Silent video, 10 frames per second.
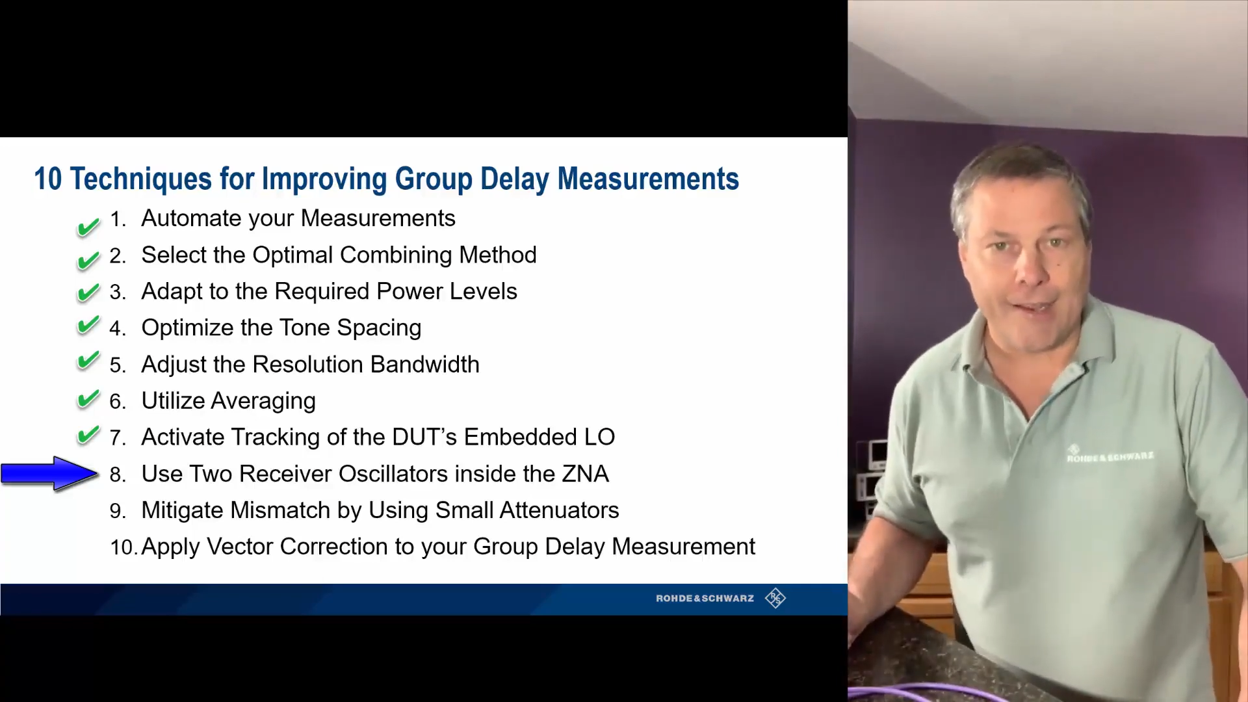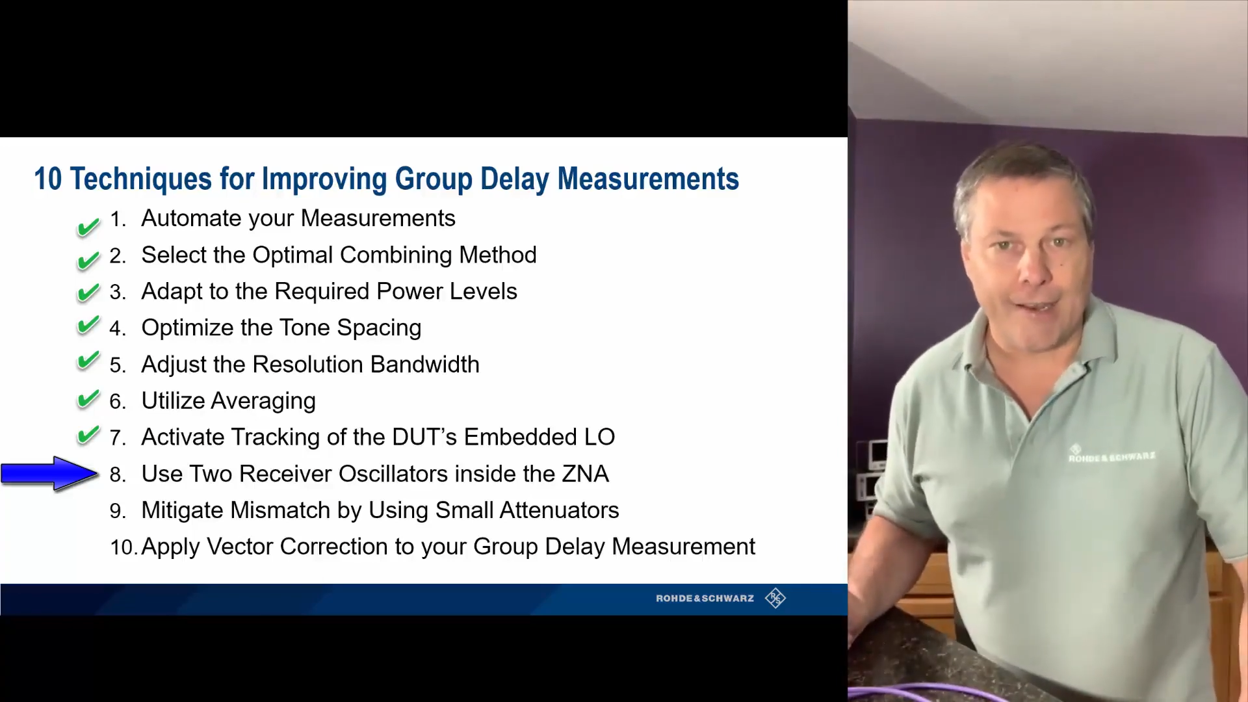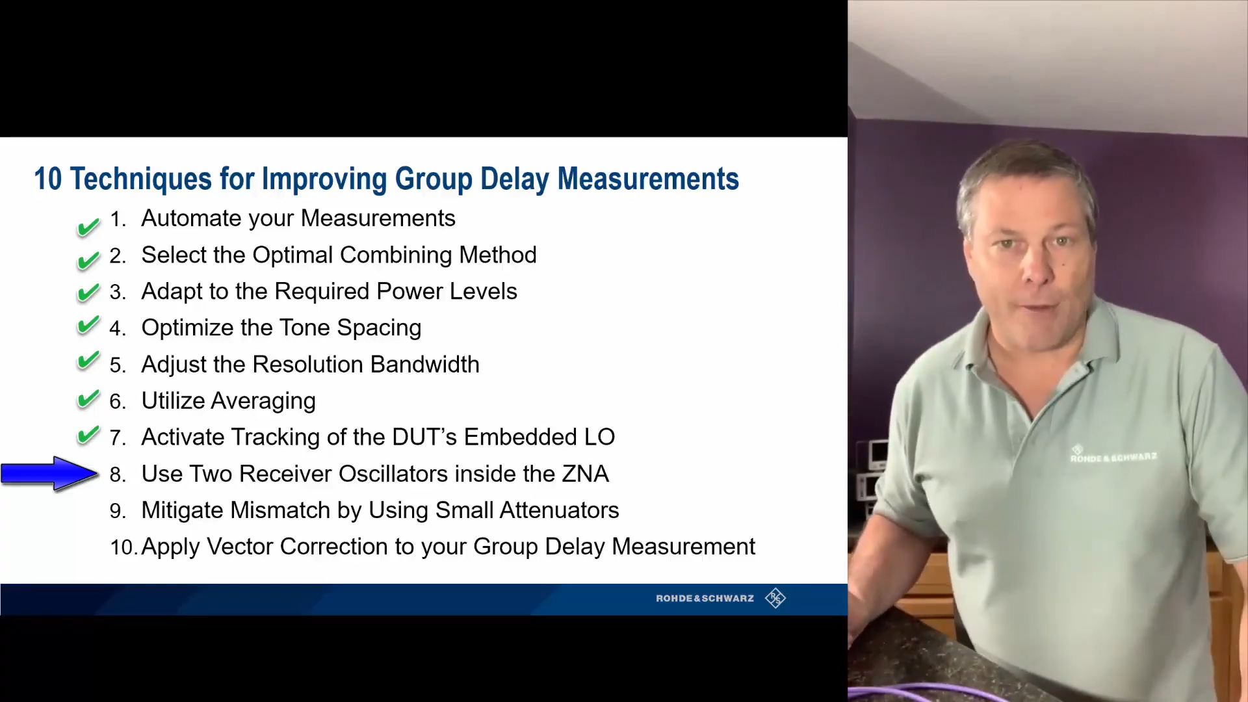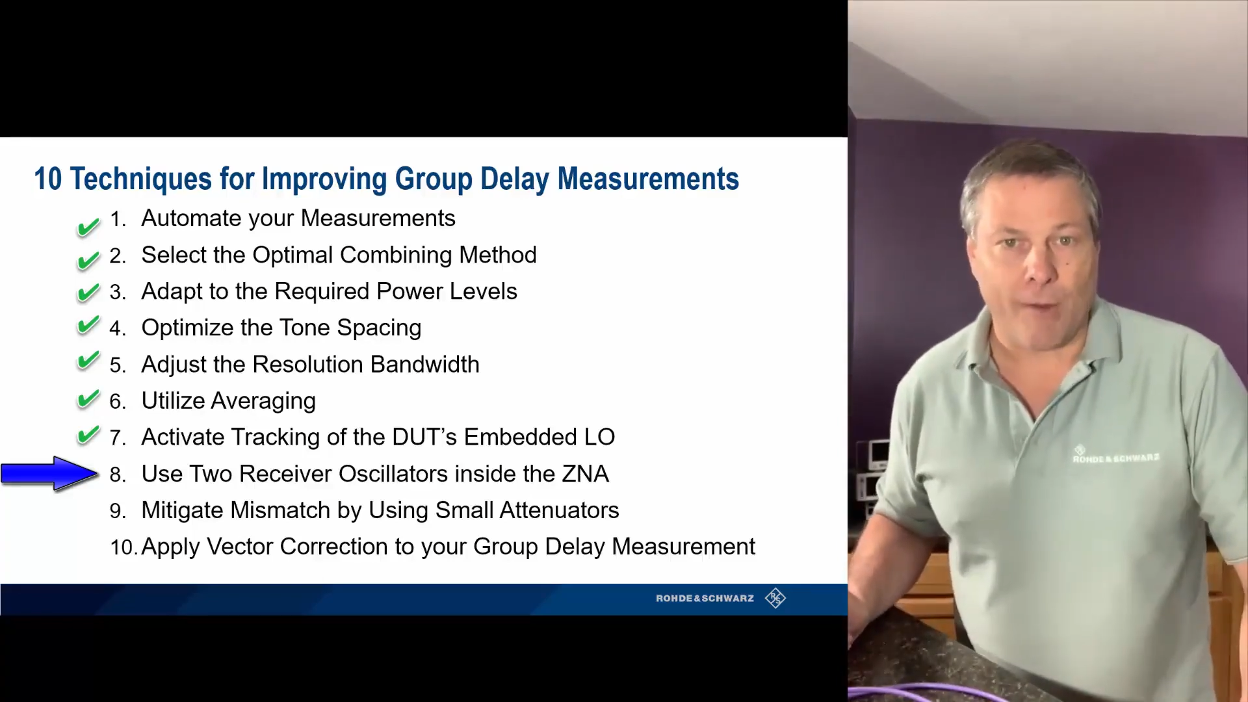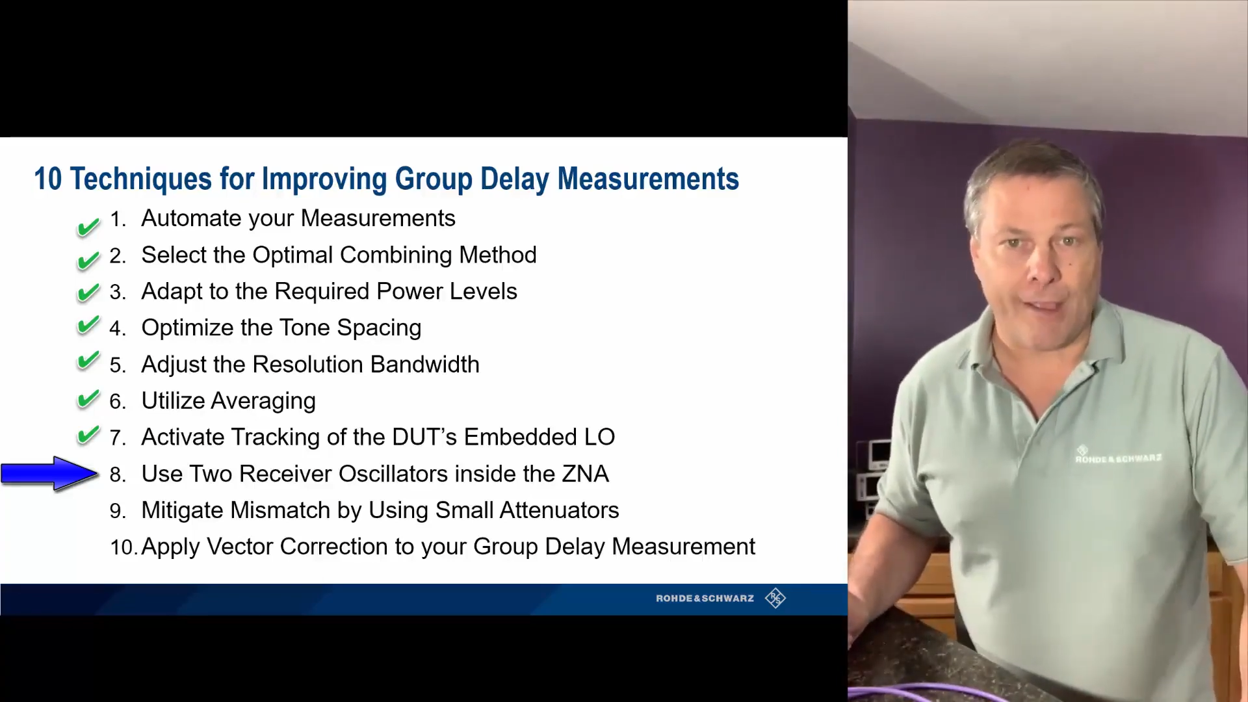
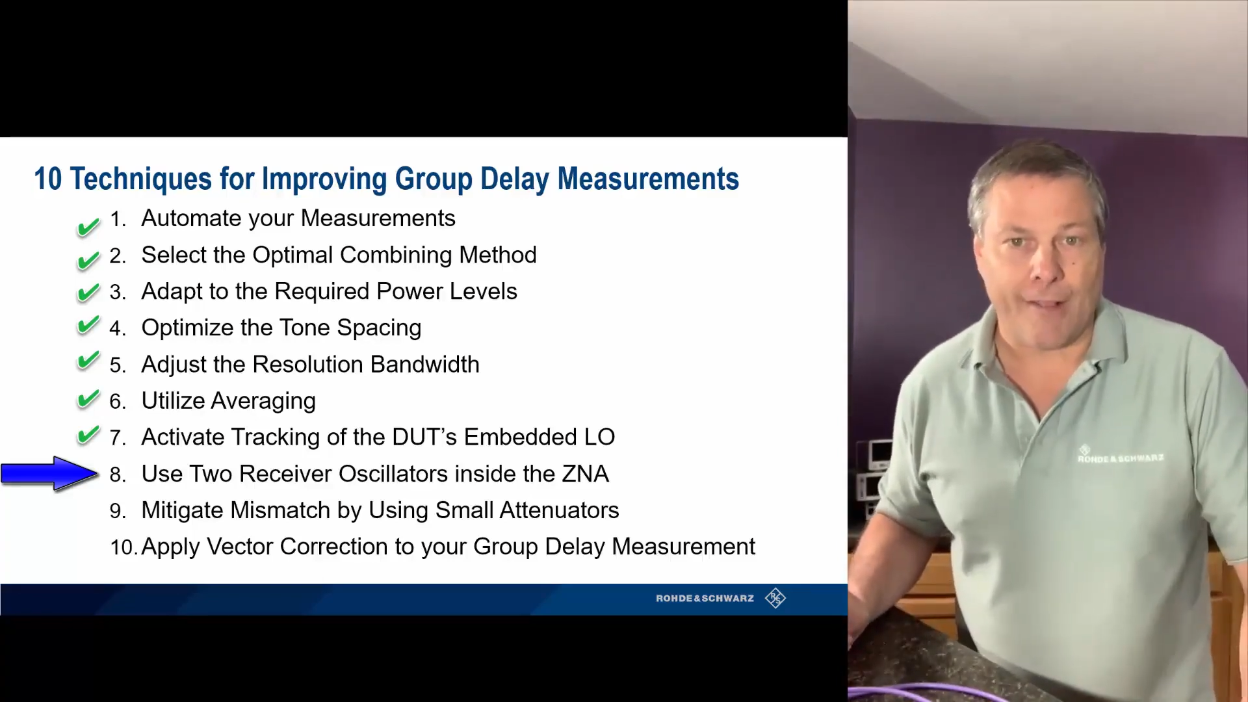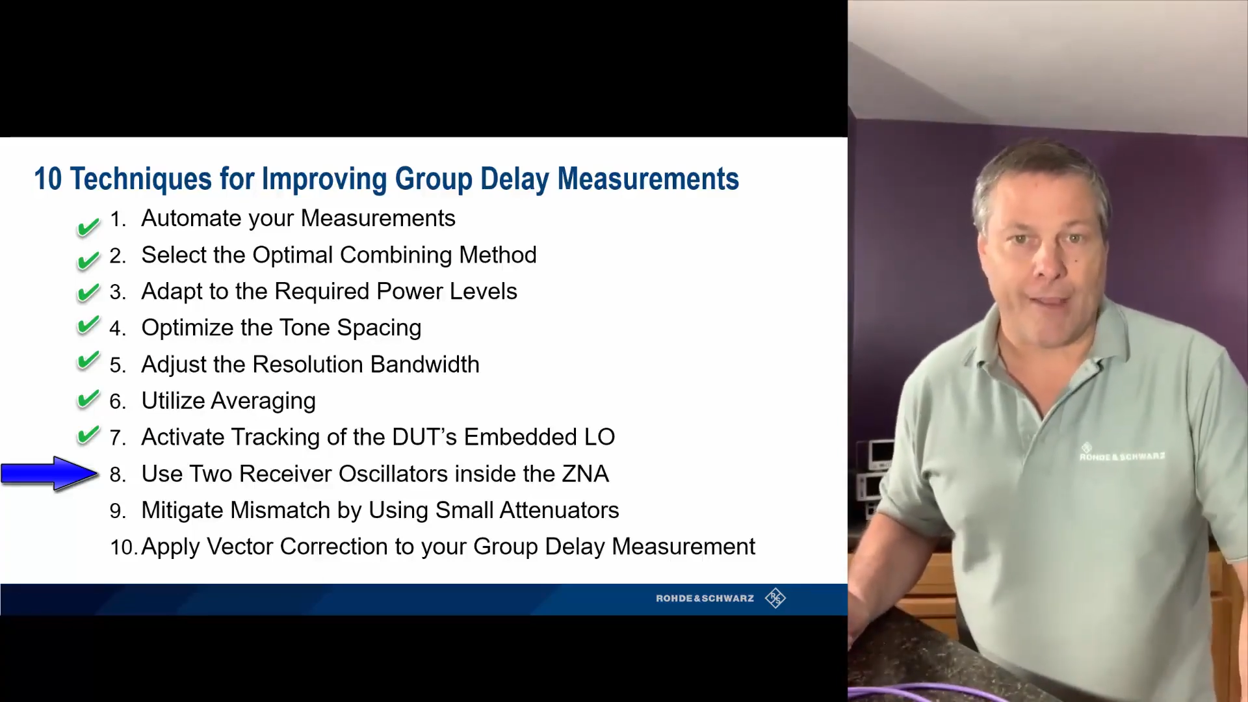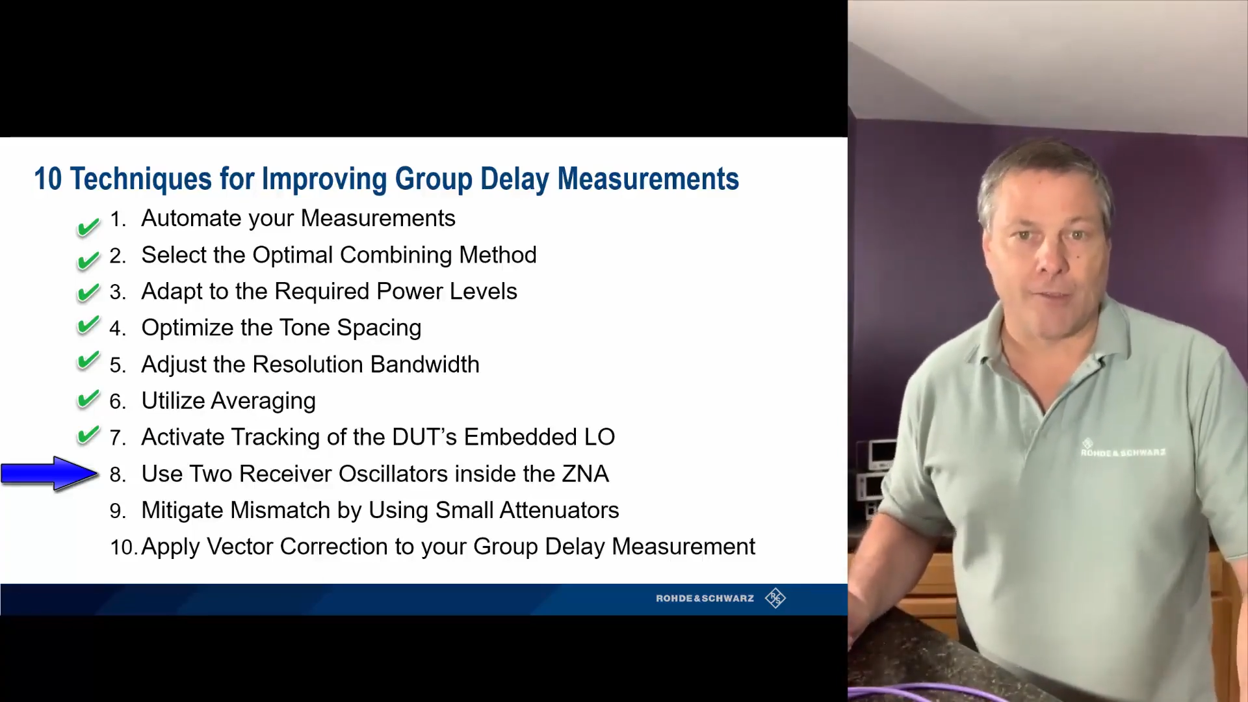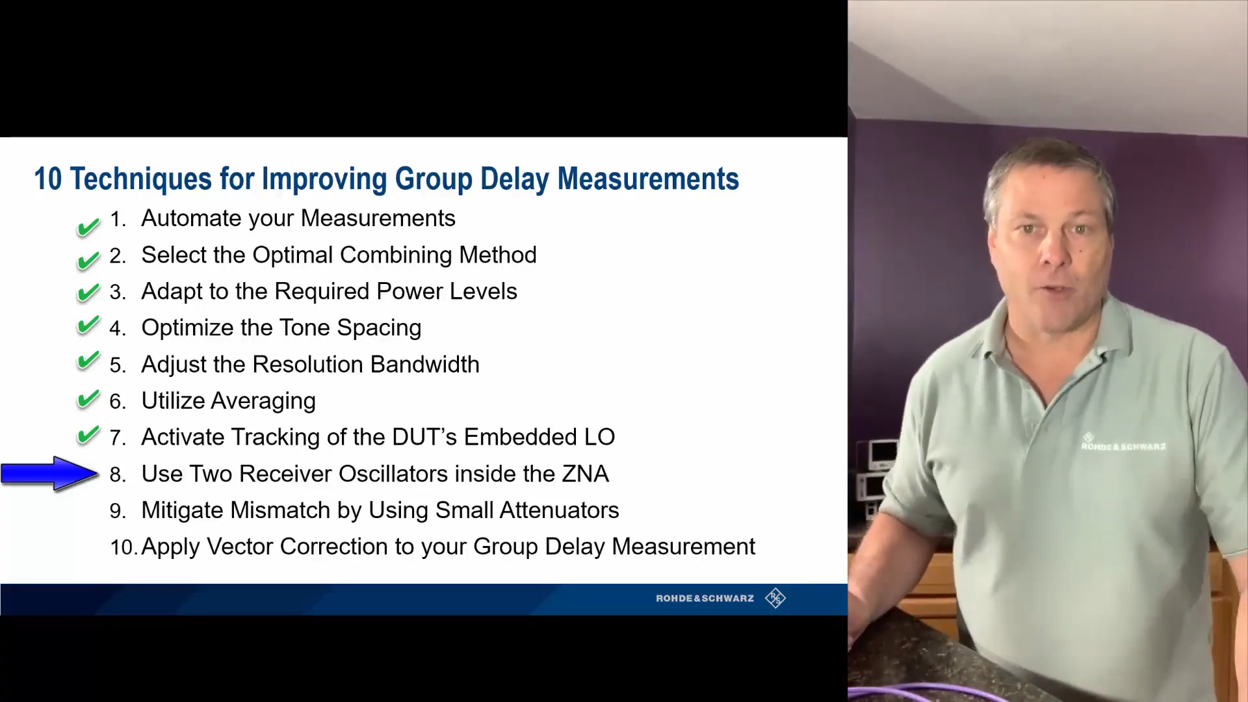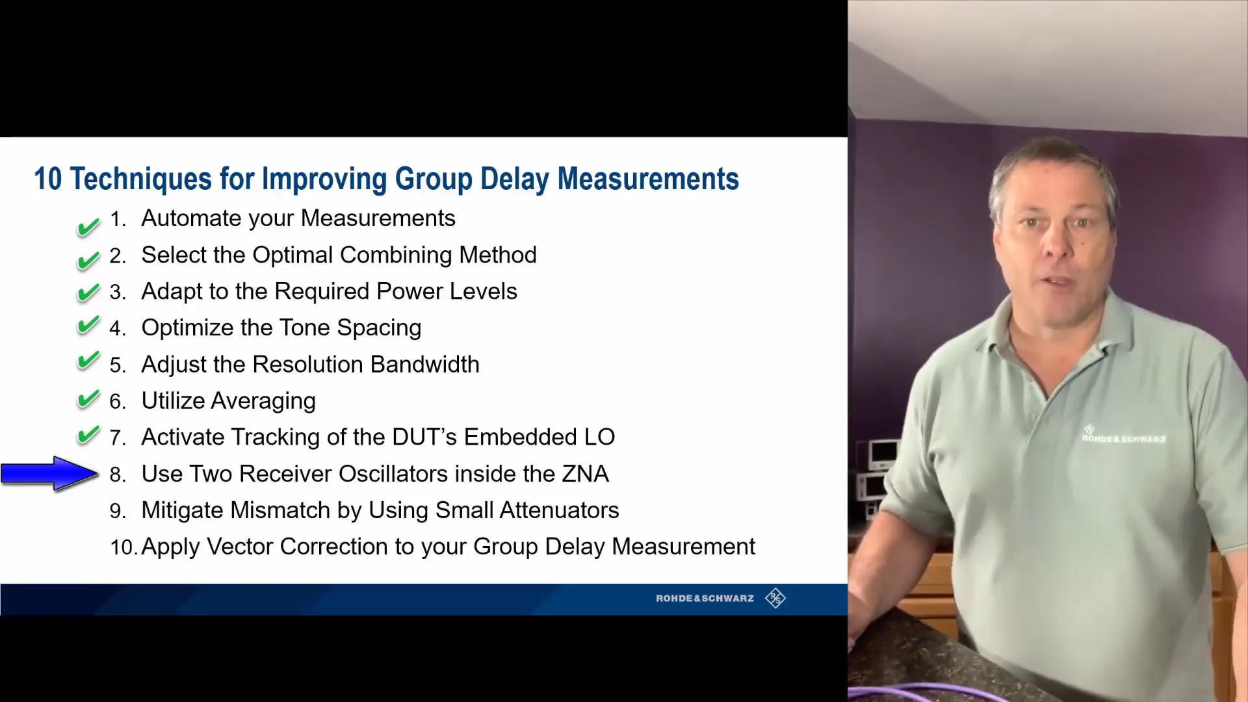network
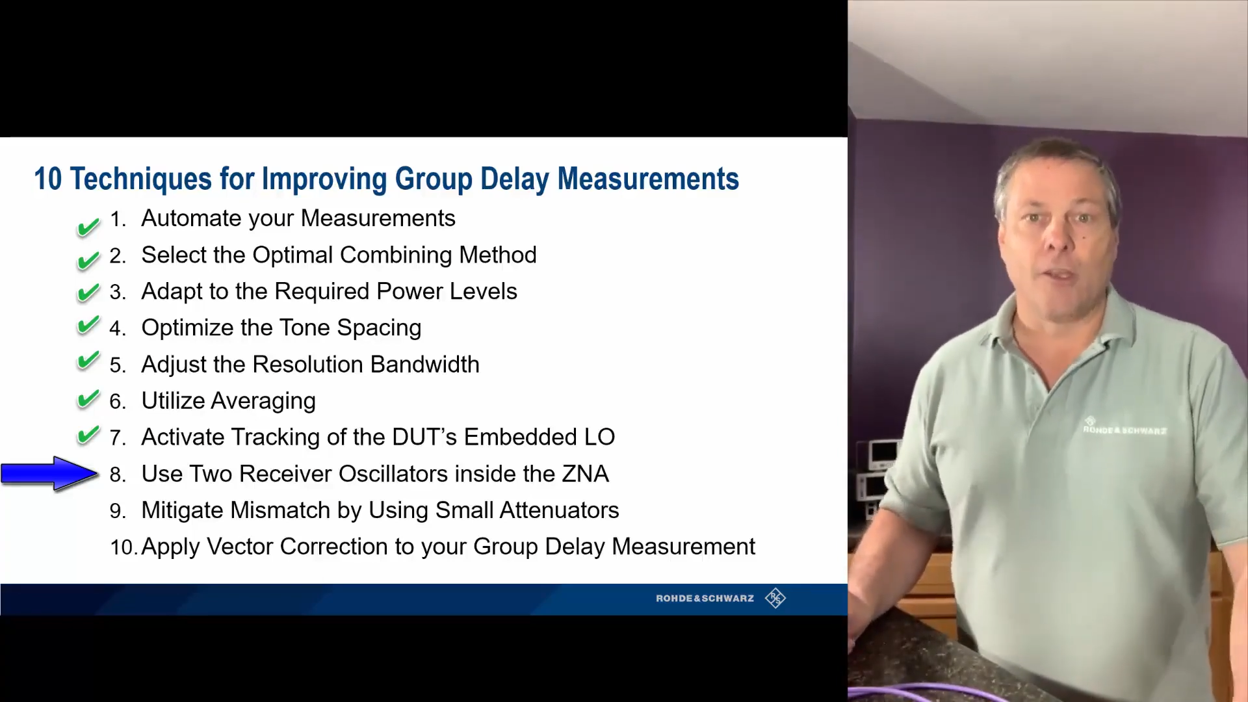analyzer